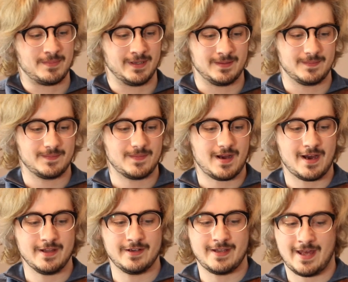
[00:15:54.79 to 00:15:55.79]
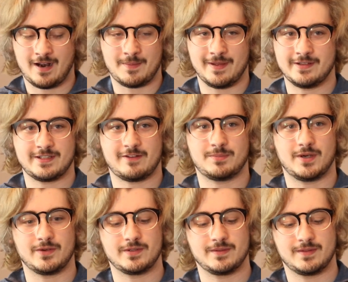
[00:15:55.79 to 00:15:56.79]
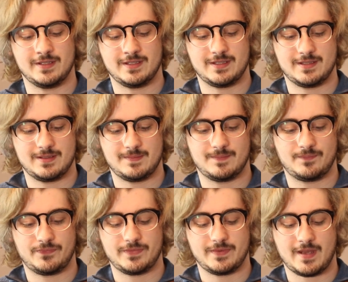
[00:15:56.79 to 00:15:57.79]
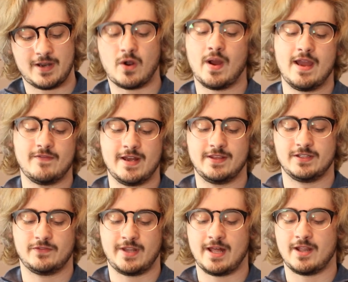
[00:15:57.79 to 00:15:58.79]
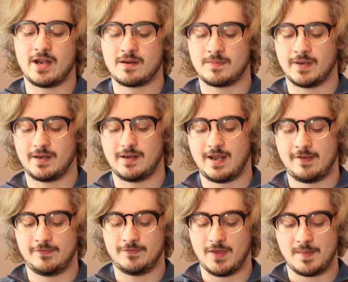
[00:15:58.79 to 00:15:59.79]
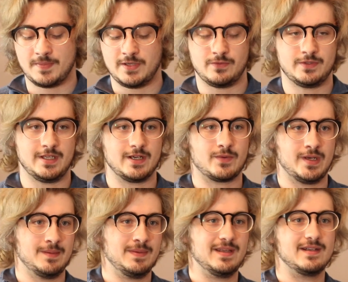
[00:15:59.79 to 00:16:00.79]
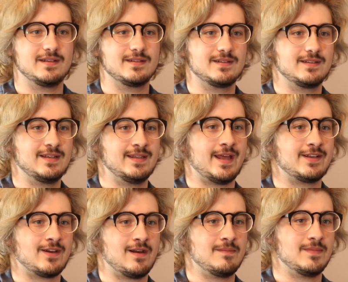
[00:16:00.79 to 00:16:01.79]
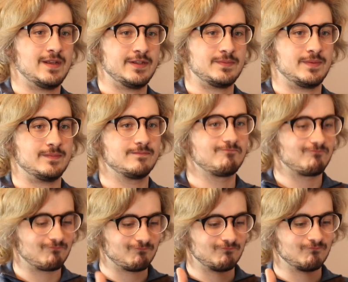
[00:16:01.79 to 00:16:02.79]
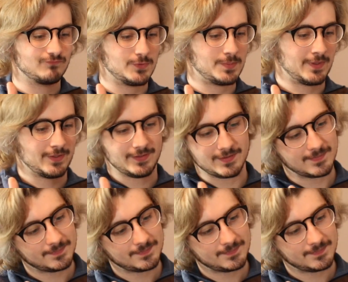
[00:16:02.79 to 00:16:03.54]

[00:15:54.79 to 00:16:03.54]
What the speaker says: But other than that, all my other stuff broke. I know I haven't had this for that long, but I've abused it quite a bit in that time, and it's been good.